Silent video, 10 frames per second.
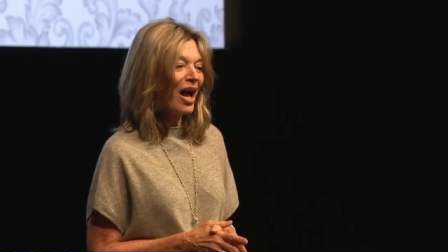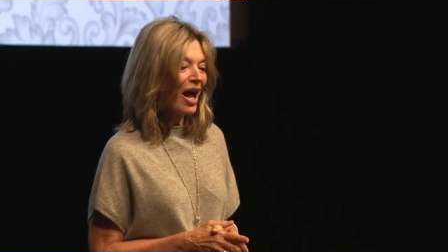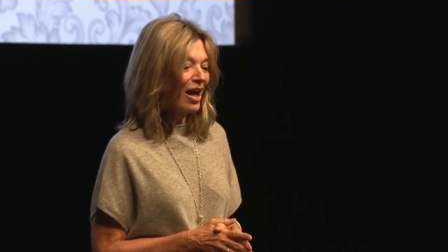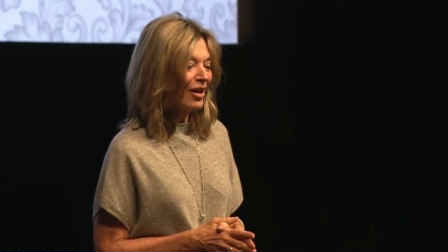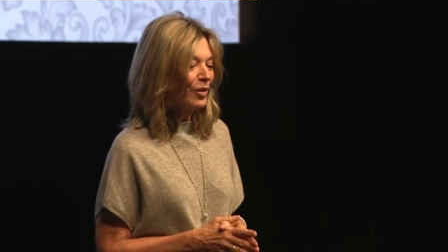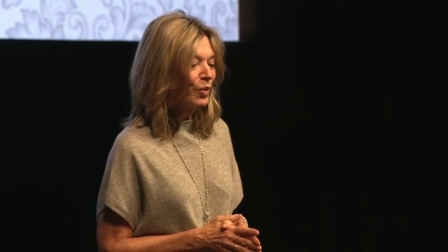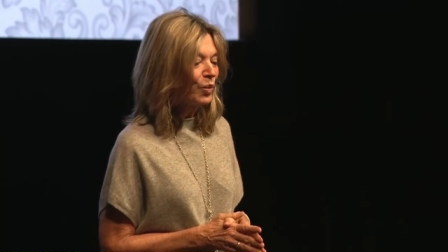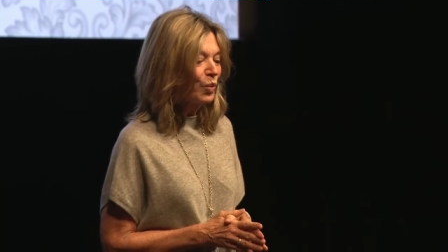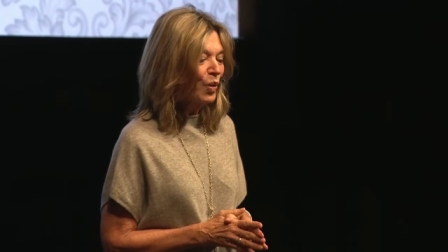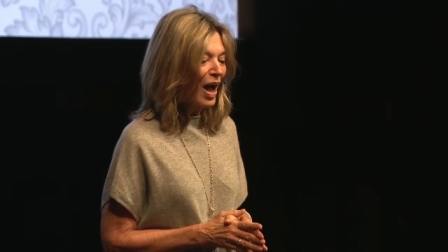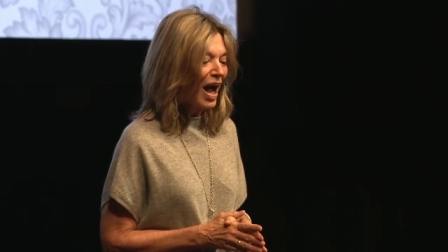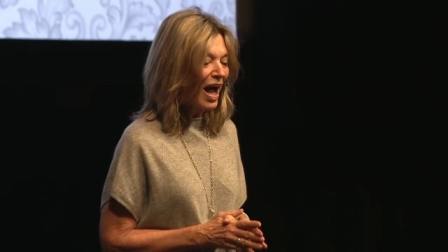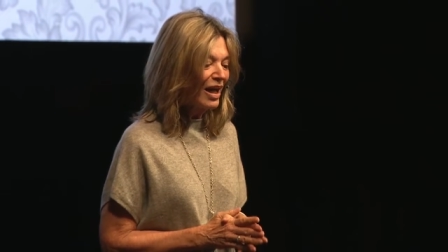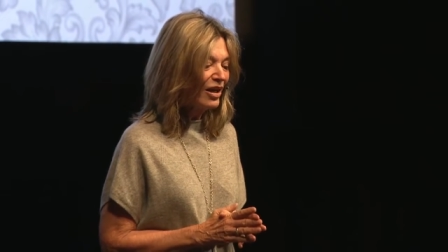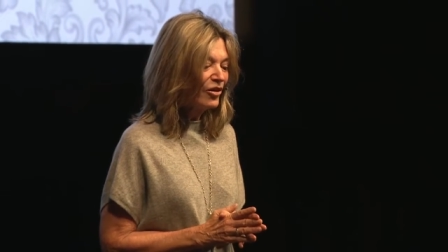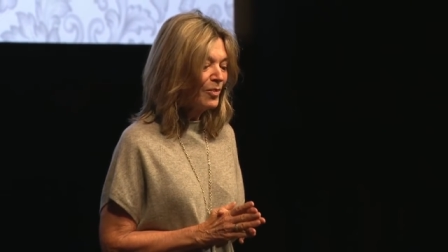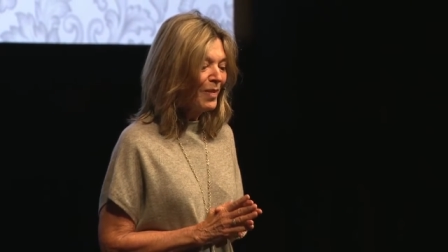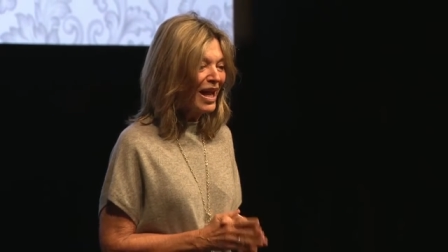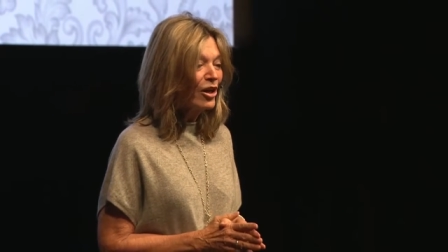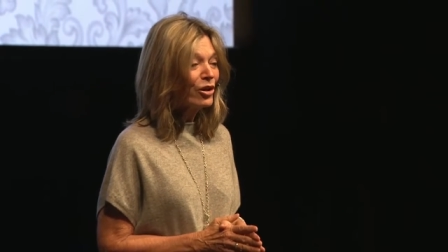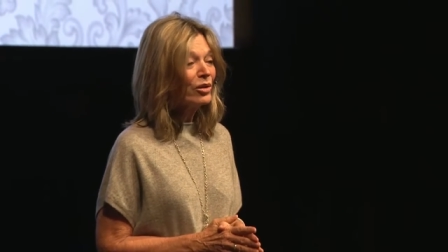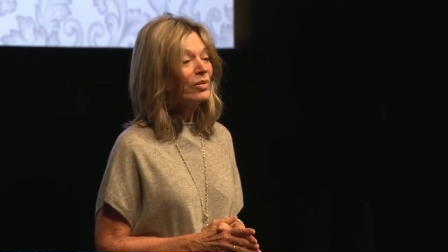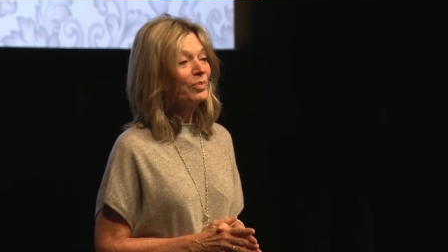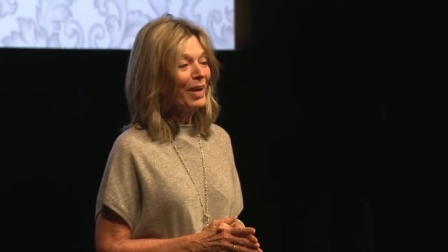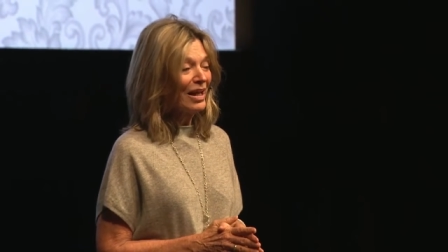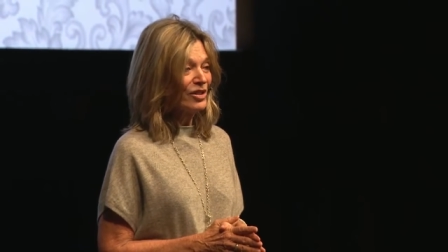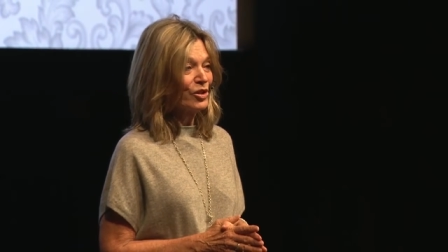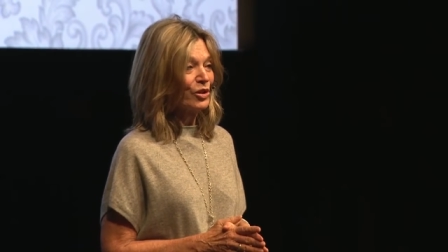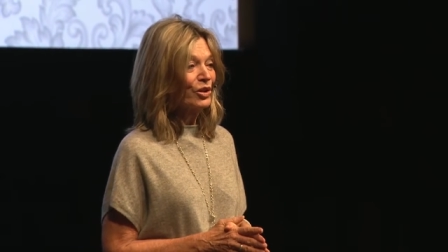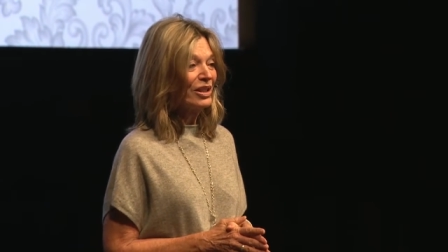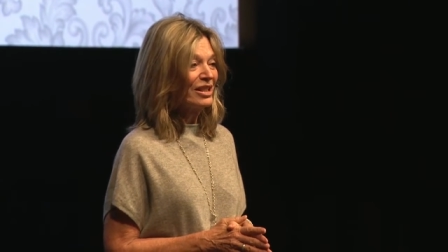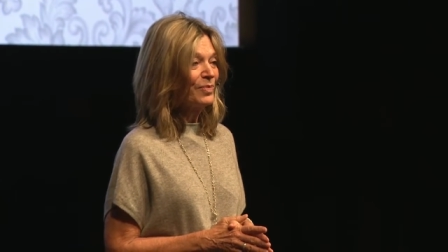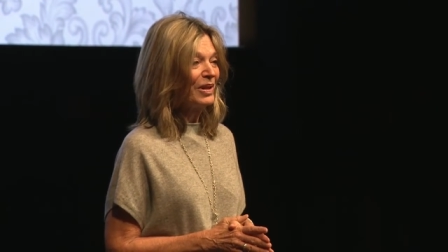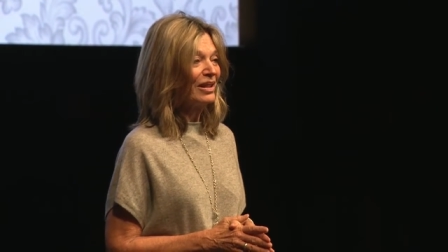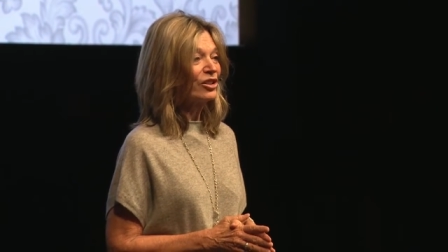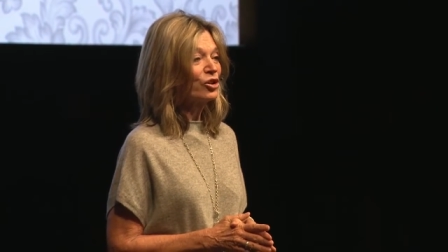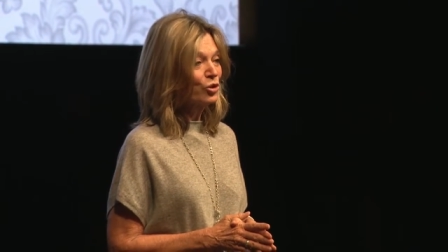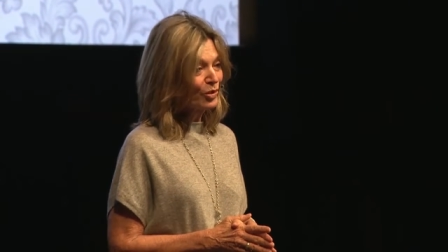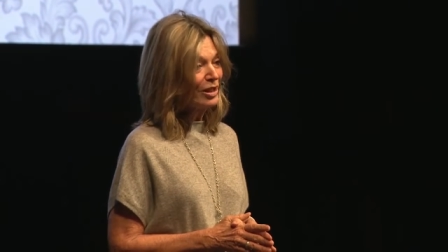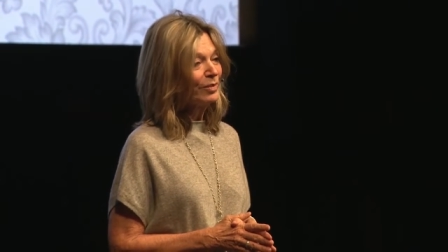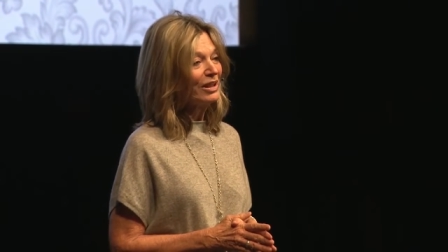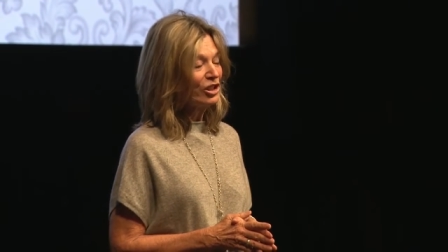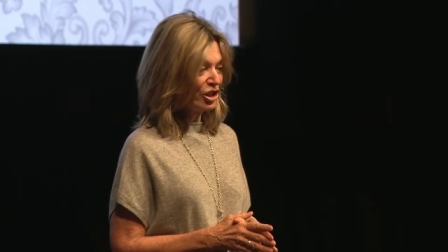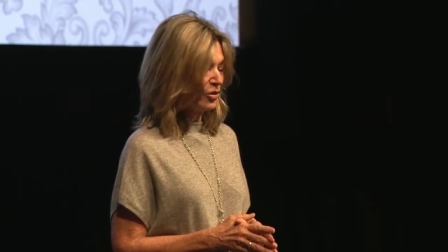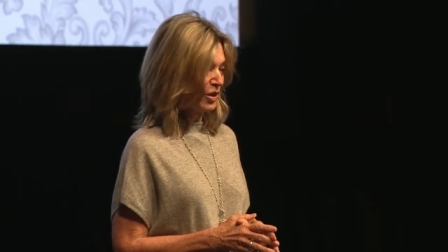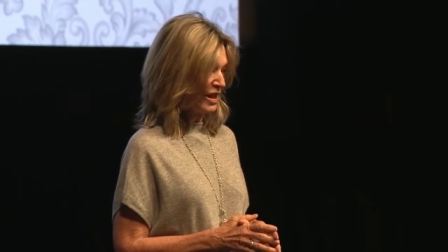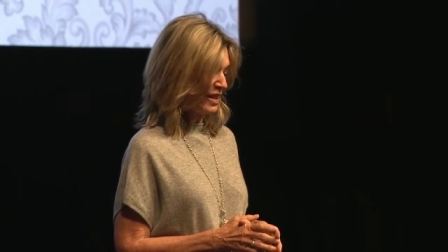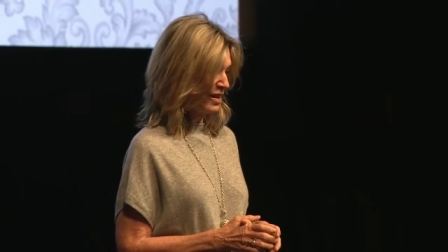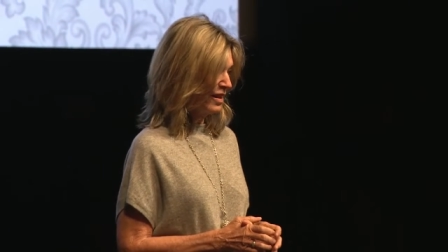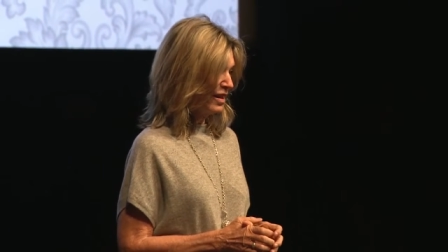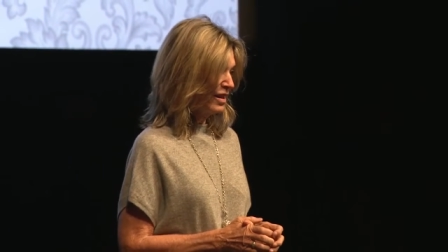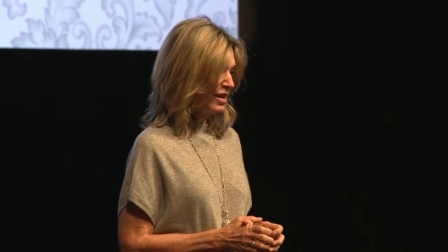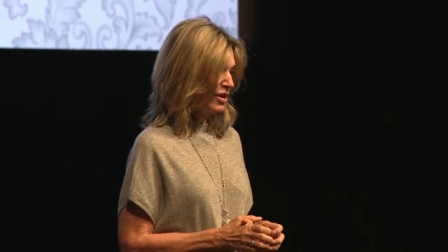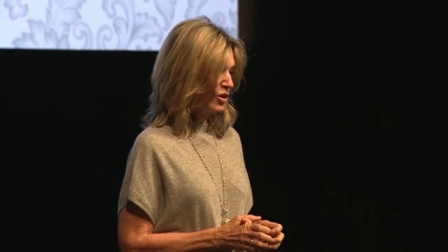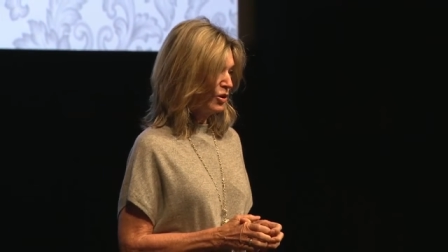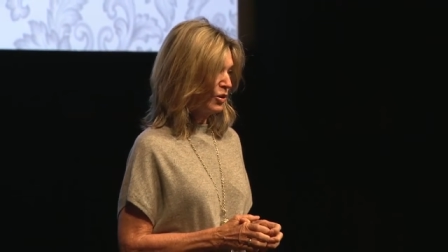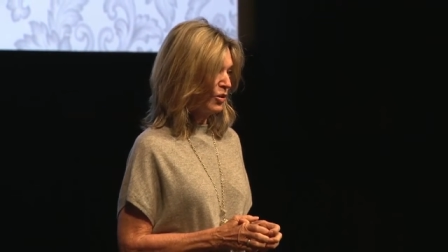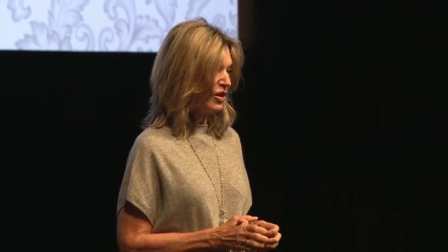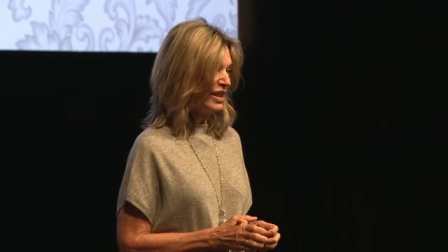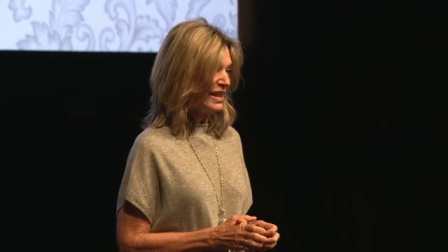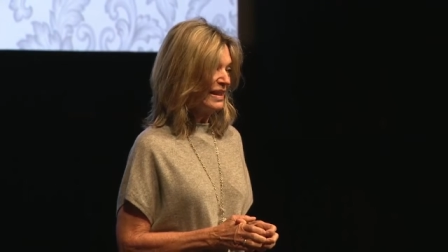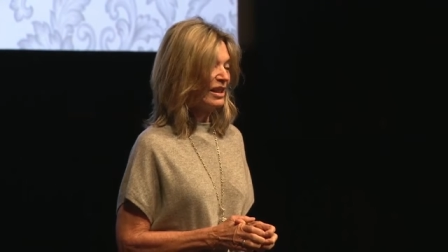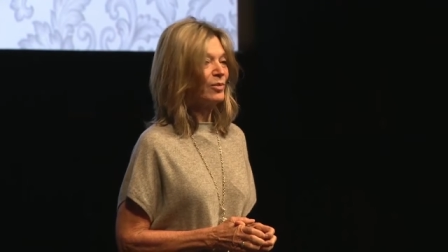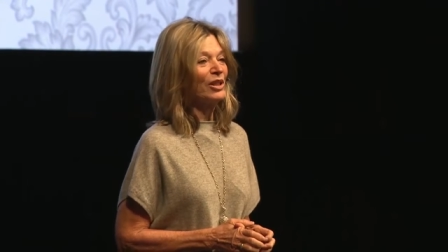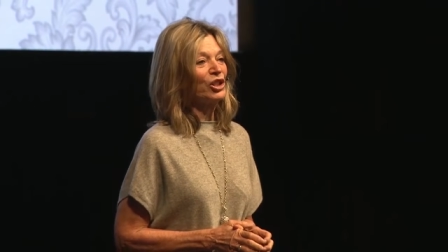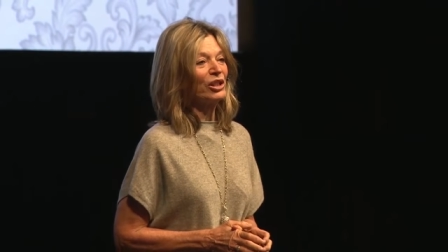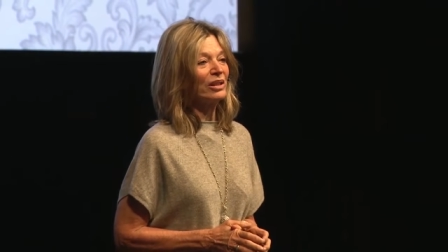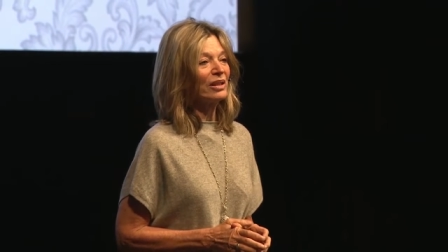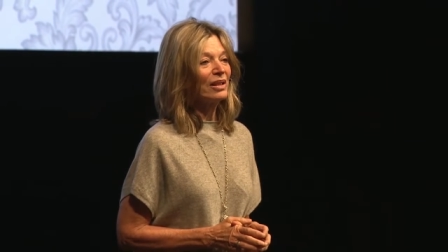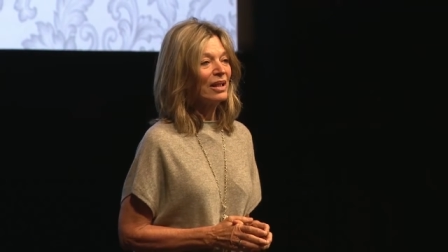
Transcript: The Mayor Bowser has been extremely generous to the DC Commission,